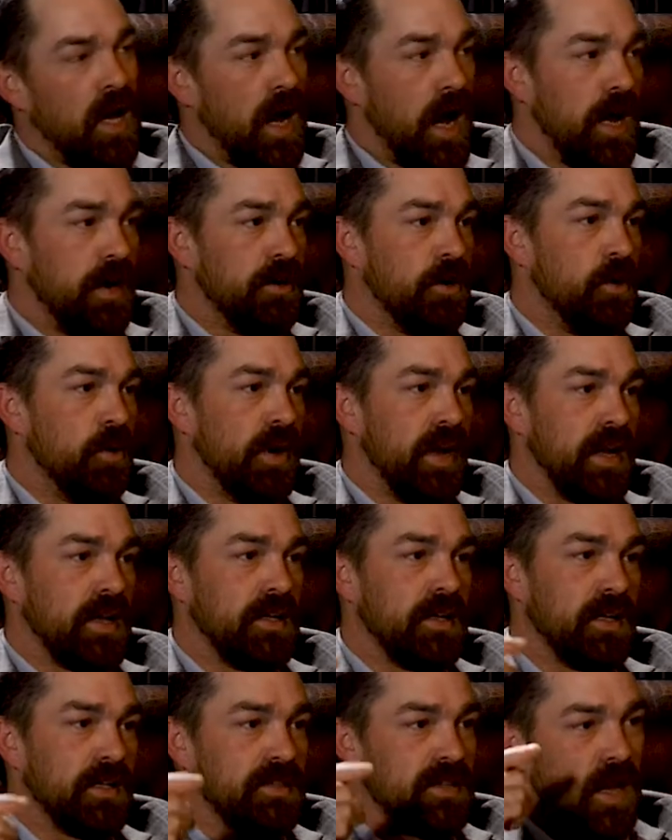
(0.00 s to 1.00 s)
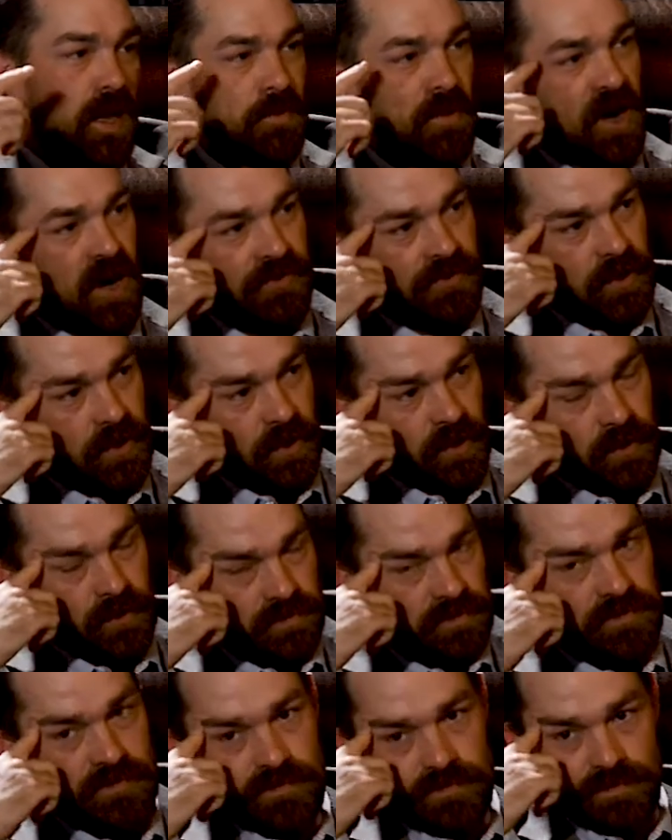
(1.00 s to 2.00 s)
I don't know when I can get time off to go
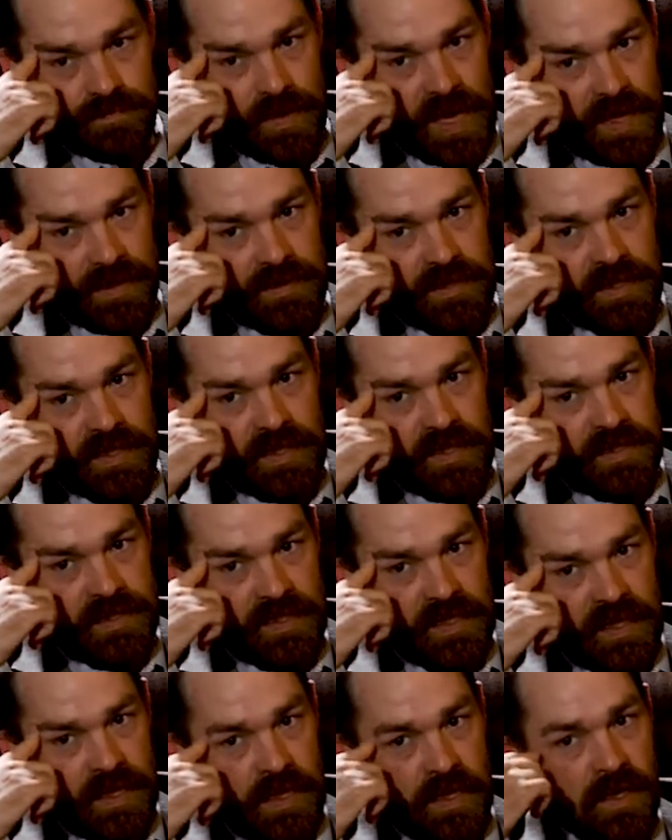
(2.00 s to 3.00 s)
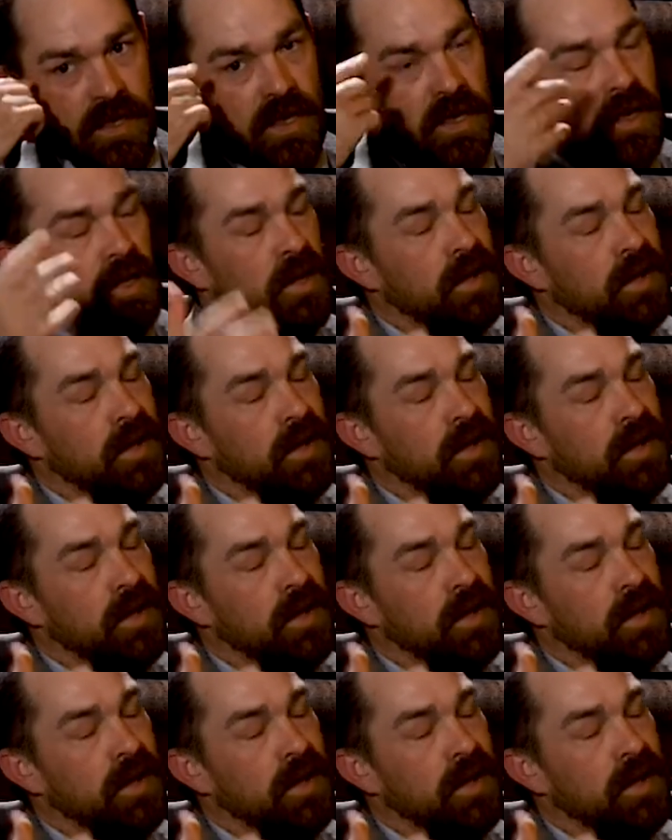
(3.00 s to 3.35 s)
back to DC.